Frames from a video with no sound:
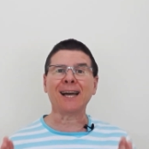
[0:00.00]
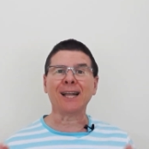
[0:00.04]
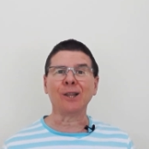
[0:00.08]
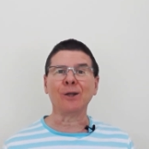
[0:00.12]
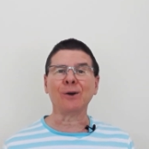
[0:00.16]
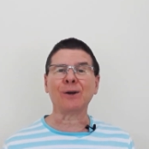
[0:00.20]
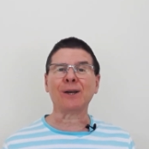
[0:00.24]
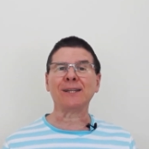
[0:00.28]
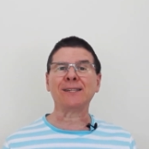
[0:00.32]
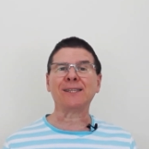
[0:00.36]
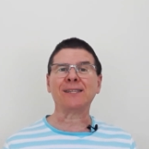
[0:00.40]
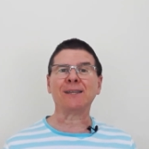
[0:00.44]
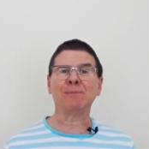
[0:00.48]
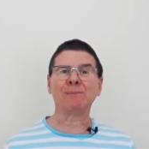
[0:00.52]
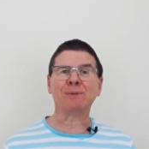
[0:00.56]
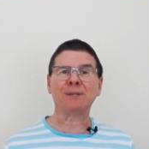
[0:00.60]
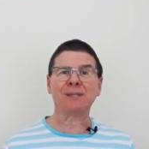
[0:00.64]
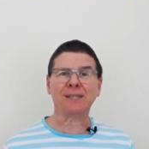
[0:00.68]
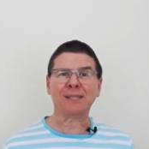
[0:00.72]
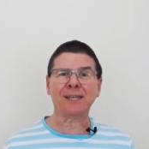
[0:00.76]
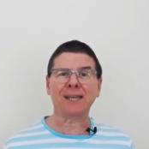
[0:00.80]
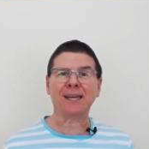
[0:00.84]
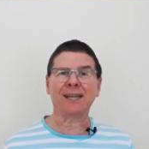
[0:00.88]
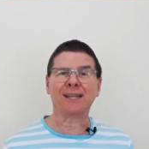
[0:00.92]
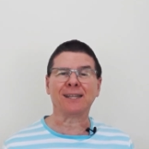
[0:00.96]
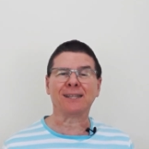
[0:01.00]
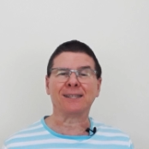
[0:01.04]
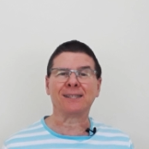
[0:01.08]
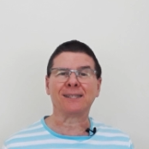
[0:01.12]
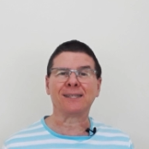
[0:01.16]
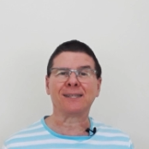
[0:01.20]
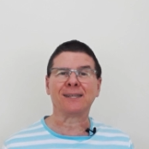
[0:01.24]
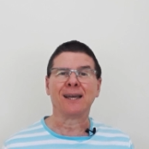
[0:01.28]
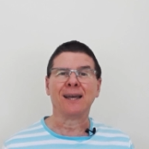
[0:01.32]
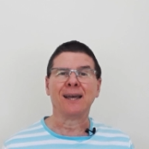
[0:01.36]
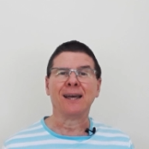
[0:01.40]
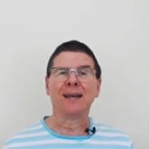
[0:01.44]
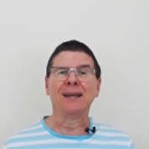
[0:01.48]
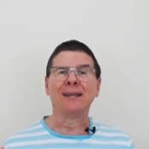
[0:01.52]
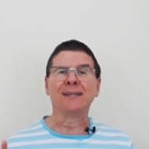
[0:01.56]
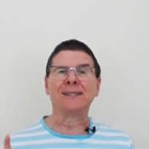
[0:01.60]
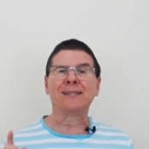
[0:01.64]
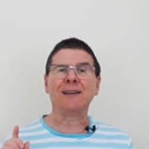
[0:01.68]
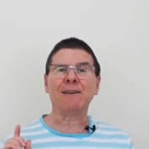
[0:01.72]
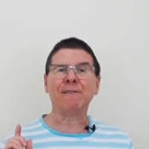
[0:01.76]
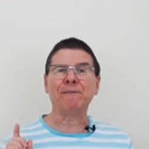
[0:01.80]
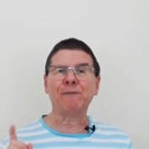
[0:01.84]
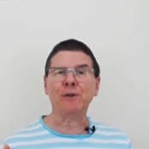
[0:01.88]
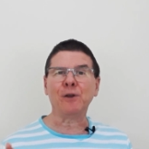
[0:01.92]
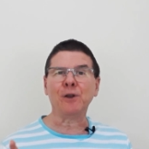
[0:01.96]
a look at some scenes.
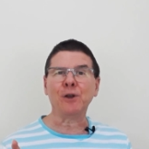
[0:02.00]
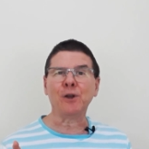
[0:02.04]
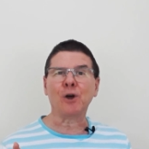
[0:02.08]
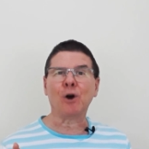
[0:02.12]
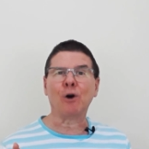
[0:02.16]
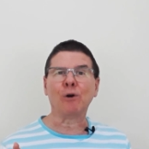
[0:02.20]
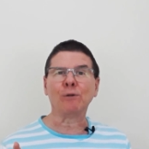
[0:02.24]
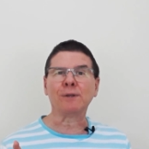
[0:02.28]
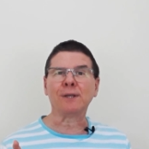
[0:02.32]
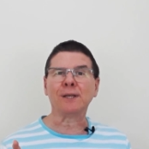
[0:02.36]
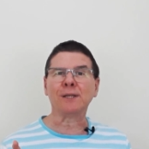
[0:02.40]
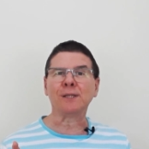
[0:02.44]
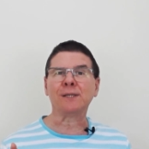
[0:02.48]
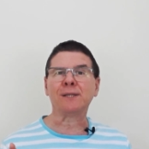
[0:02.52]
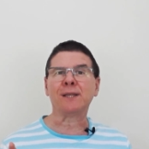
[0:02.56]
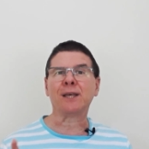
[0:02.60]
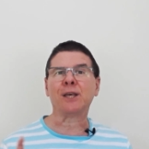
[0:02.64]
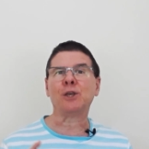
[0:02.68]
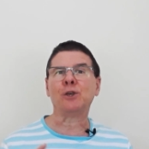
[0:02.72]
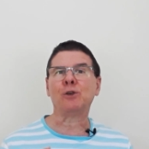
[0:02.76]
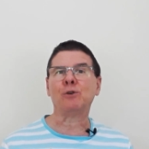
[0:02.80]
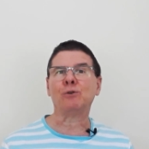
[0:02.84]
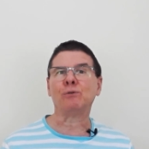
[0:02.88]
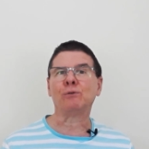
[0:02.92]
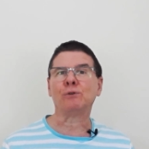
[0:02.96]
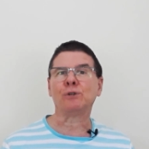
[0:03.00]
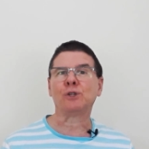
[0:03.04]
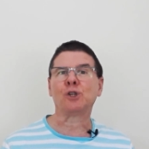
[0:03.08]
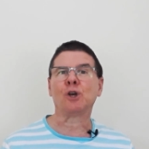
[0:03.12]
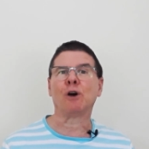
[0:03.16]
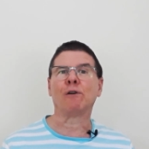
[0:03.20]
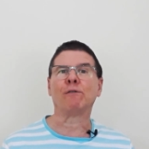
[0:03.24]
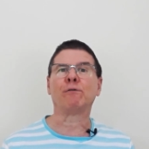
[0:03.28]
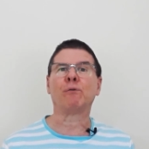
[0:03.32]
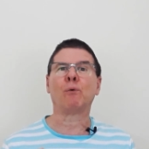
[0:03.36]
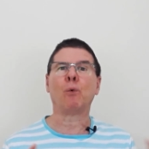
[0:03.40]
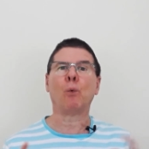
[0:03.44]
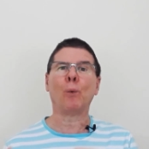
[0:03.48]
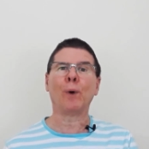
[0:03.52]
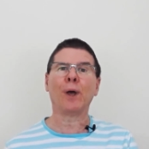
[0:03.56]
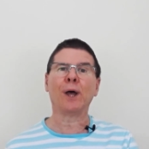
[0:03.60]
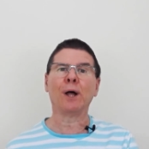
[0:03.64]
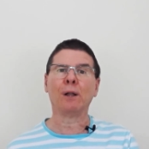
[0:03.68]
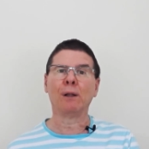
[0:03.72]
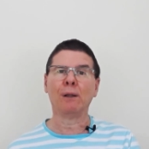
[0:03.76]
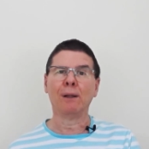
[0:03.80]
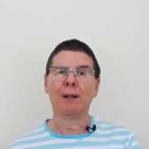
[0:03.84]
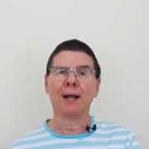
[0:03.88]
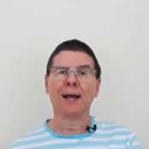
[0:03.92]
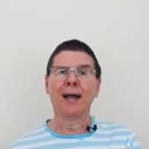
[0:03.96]
See if you notice the use of
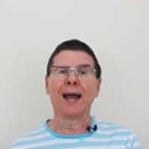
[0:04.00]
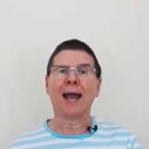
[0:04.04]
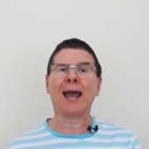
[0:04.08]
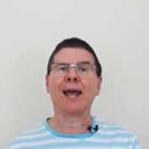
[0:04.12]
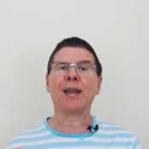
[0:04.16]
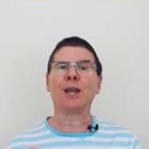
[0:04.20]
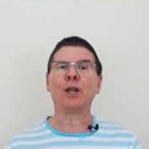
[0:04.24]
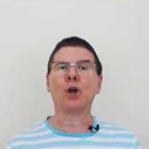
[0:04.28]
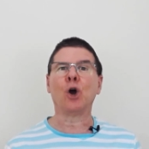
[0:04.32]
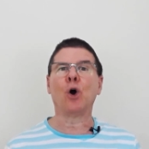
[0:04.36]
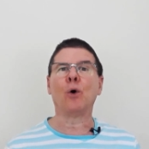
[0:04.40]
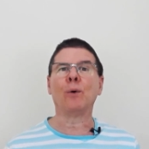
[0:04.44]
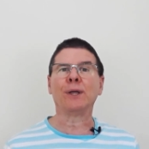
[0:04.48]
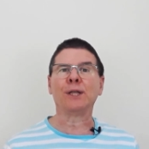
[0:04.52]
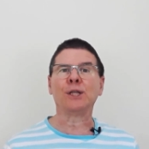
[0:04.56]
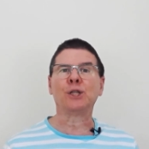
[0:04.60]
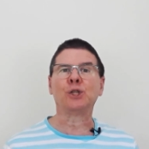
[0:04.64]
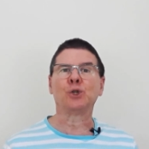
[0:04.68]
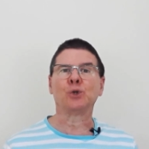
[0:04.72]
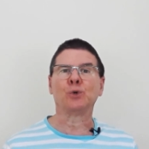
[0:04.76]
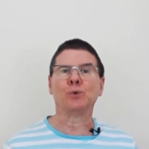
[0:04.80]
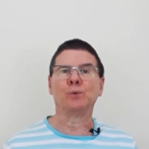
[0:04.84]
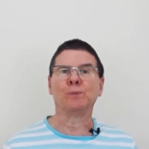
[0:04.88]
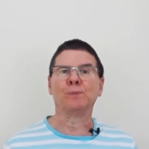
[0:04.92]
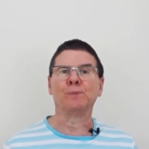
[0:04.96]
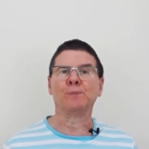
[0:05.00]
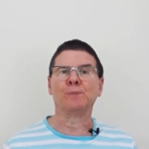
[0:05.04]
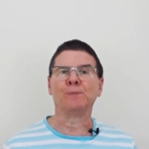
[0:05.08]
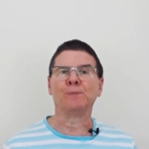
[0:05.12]
will and going to.